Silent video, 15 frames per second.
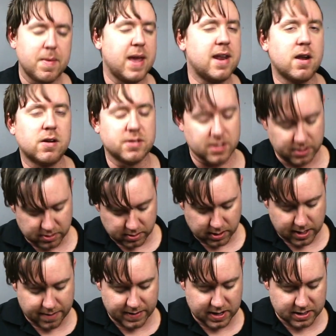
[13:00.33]
may notice a
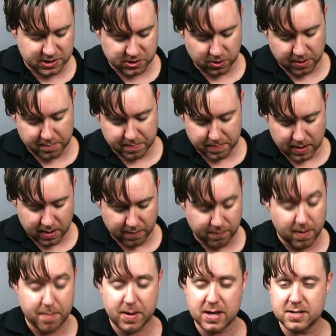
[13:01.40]
little string
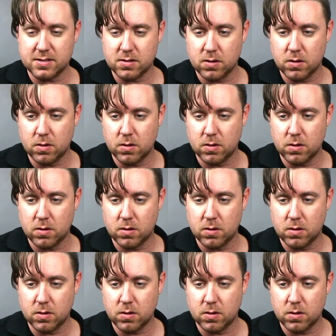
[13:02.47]
fret buzz.